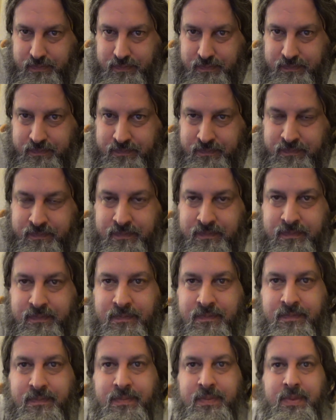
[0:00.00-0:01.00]
Here
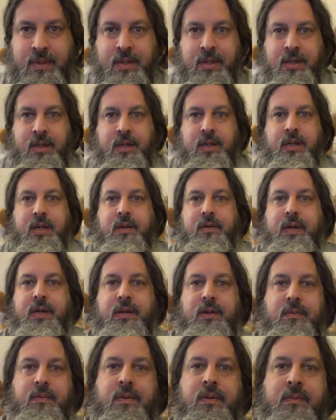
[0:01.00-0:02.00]
we
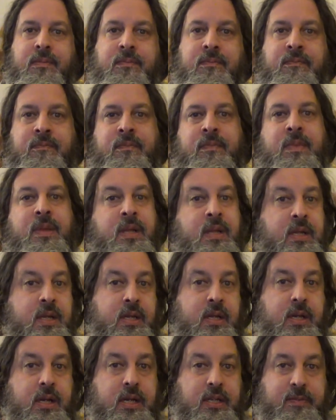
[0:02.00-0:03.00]
go.
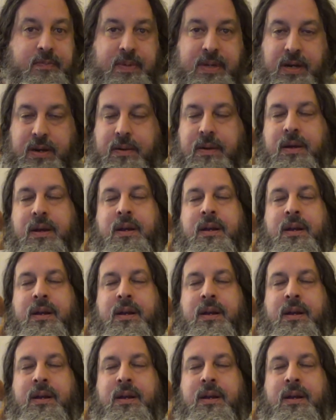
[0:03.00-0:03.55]
That's better.